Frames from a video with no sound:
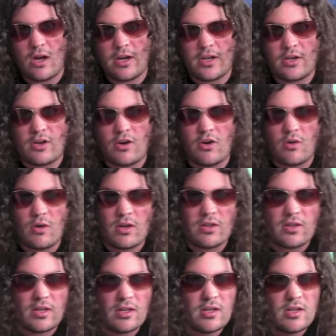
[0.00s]
you know, on
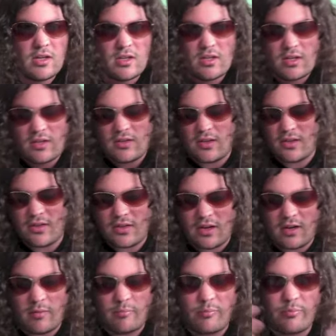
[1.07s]
this
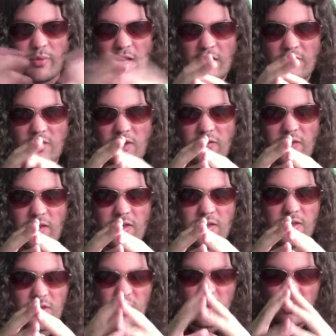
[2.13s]
box
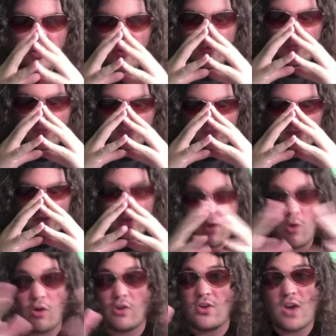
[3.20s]
office, you know.
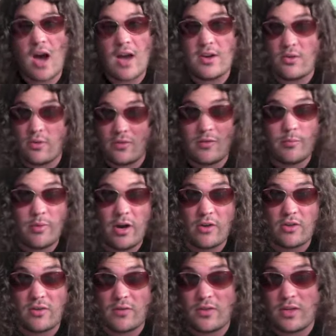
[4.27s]
Or non-deserving
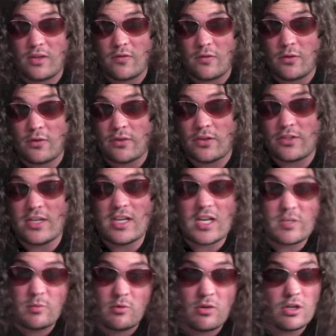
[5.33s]
box office hit for
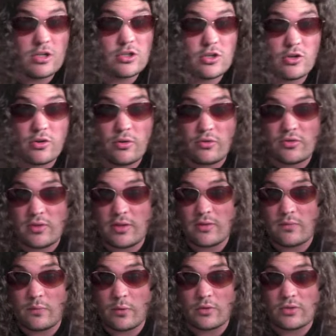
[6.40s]
Teenage Mutant Ninja Turtles
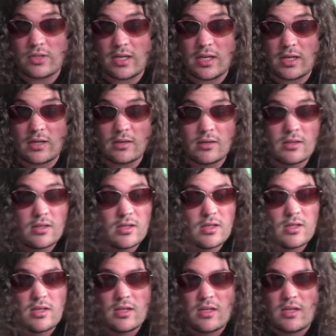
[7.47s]
2014.
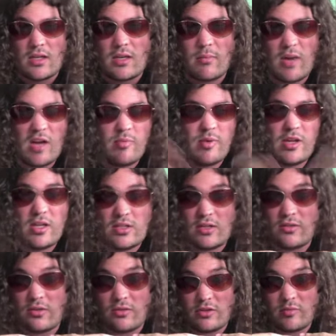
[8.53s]
In my opinion,
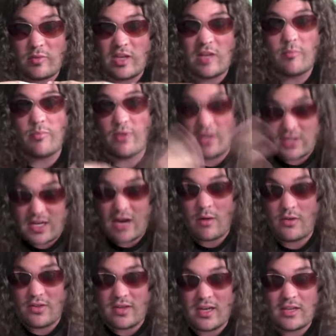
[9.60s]
doesn't deserve to be hit, but now
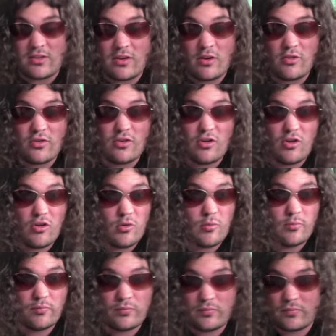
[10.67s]
it's hit though, so
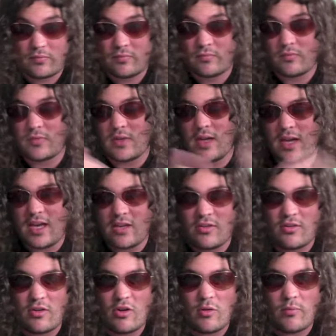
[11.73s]
yeah,
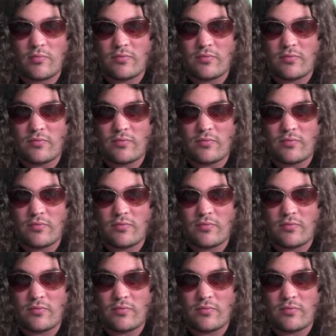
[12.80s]
so